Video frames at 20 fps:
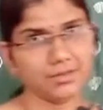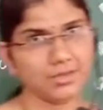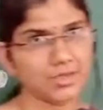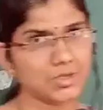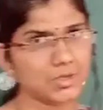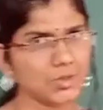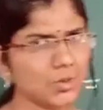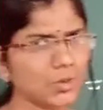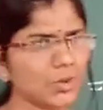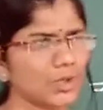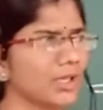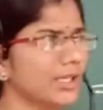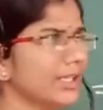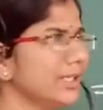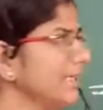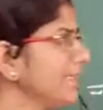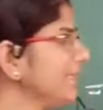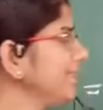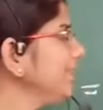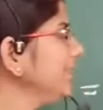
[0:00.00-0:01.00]
So
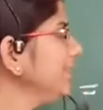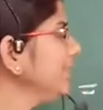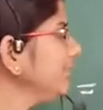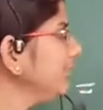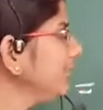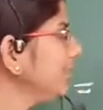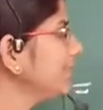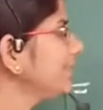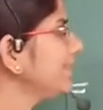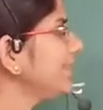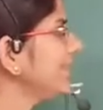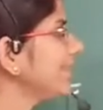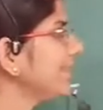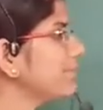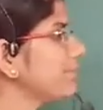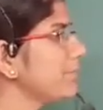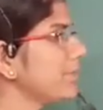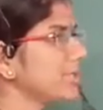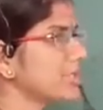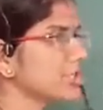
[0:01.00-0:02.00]
in a
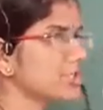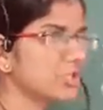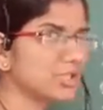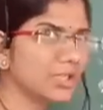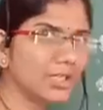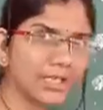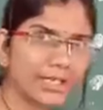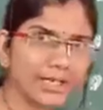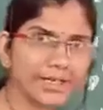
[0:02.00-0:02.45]
one-dimensional